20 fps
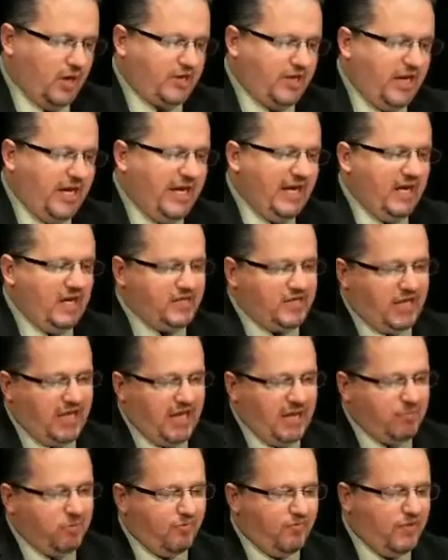Well, a
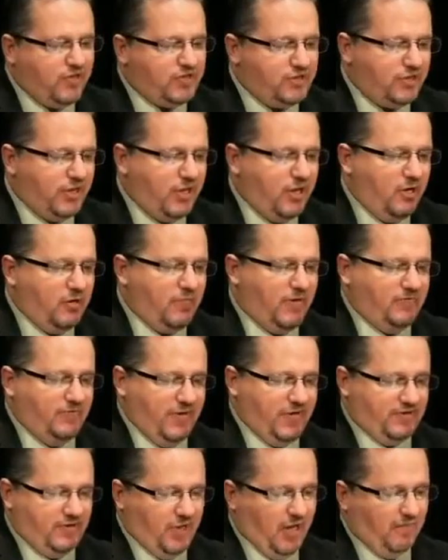key provision here
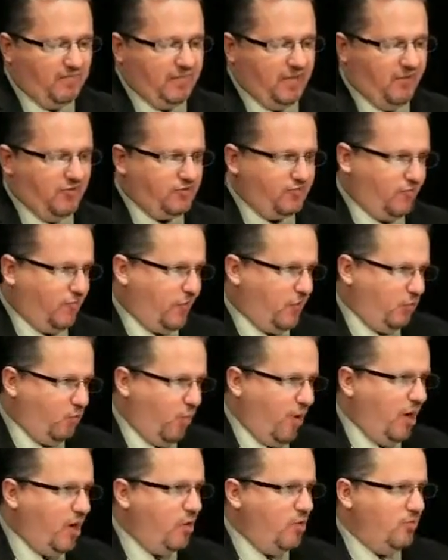that dovetails very
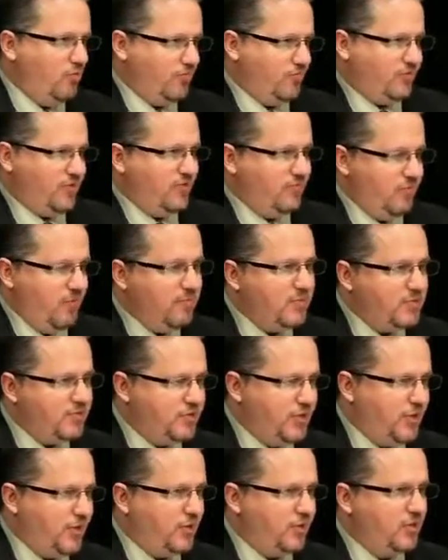well with the 10th Amendment
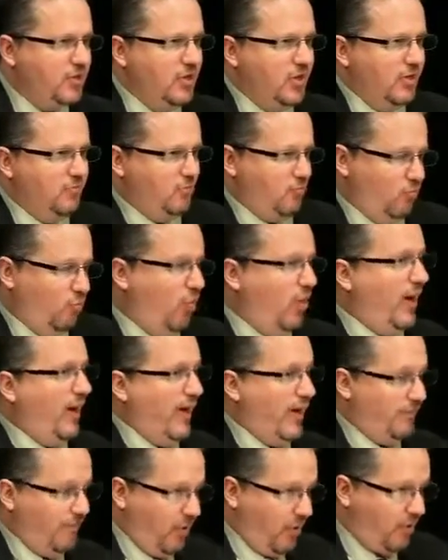Center and
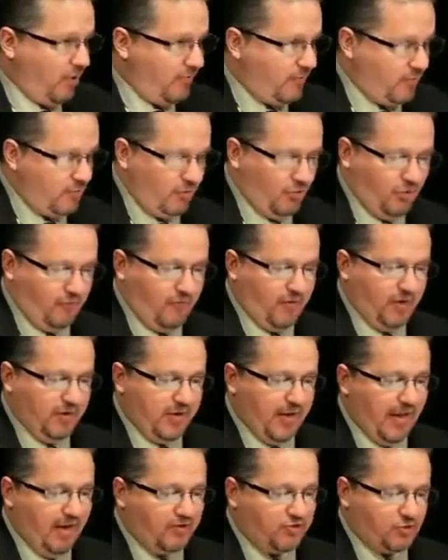why I'm part of the Nullify
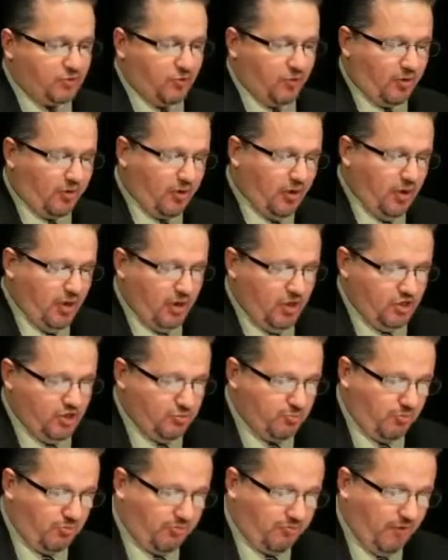Now tour
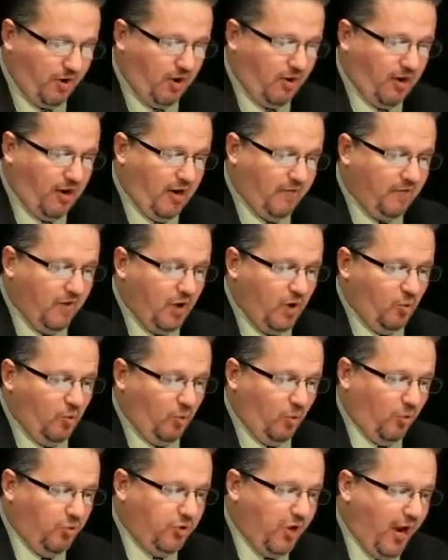is number 5.
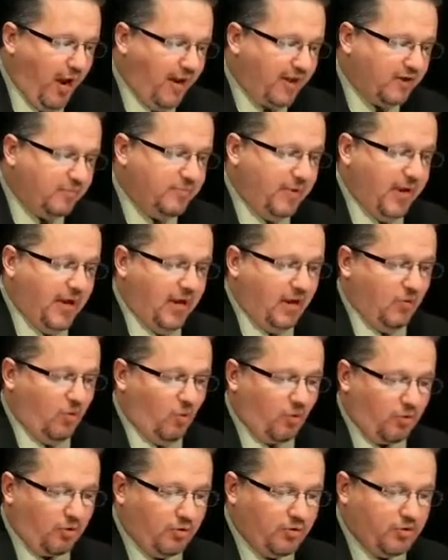We will not obey
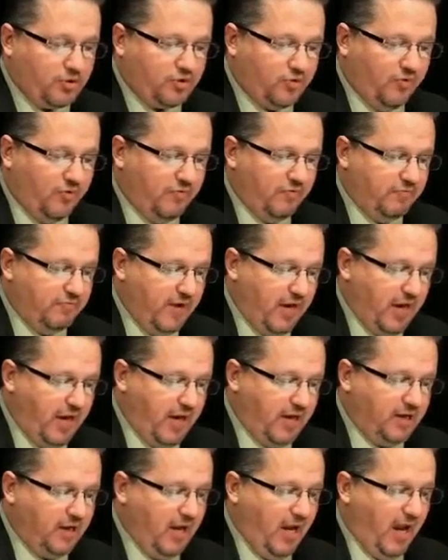orders to
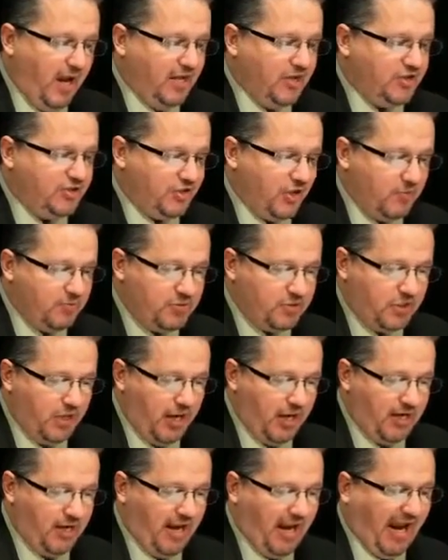invade and
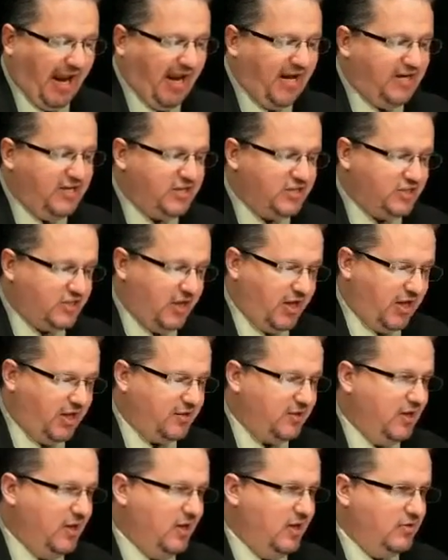subjugate any
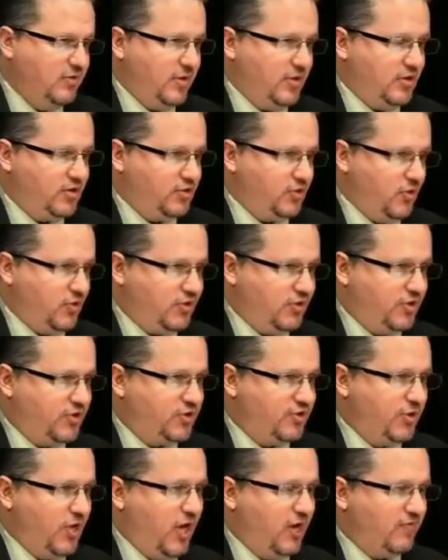state that asserts
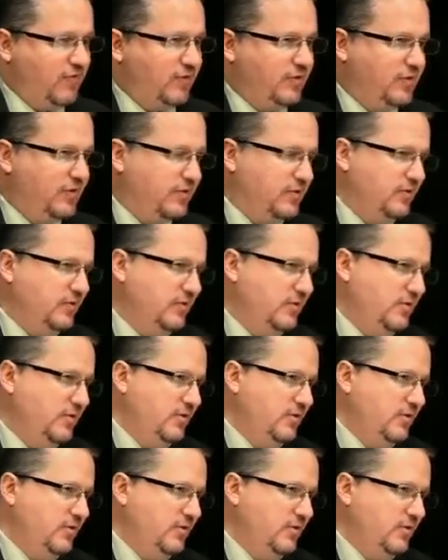its sovereignty,